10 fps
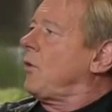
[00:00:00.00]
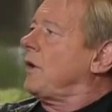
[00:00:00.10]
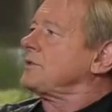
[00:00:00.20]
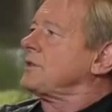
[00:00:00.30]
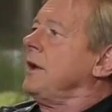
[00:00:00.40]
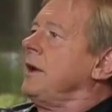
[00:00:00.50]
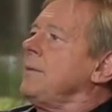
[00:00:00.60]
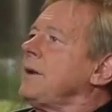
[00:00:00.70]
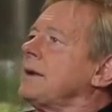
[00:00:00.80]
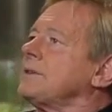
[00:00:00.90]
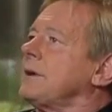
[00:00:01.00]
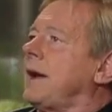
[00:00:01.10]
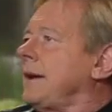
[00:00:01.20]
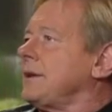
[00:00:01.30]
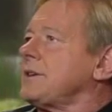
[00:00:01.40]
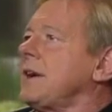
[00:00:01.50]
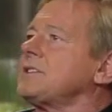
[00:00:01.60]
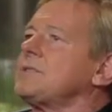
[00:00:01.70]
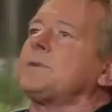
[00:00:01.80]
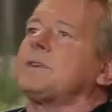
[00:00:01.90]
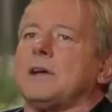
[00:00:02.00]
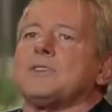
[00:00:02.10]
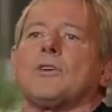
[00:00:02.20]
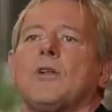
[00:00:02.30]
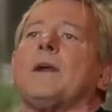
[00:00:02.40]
boys because I guess I had some potential.